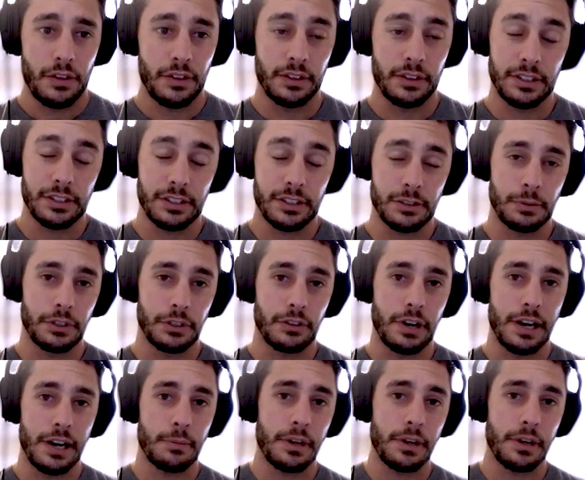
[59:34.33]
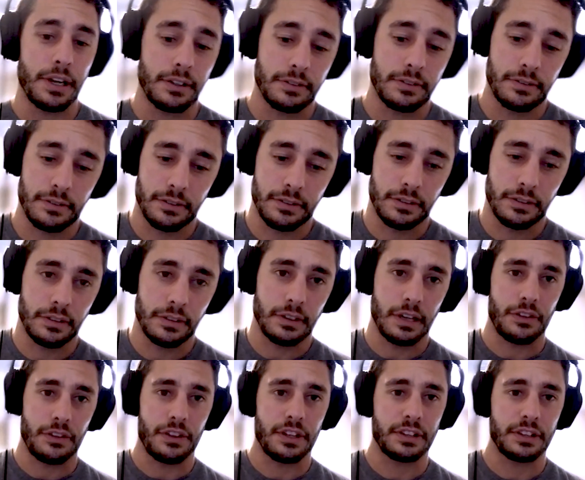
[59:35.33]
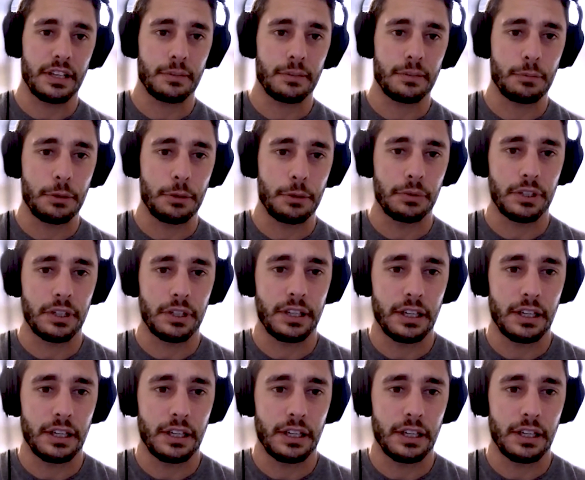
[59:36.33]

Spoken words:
I think this has been great, man. I think that people are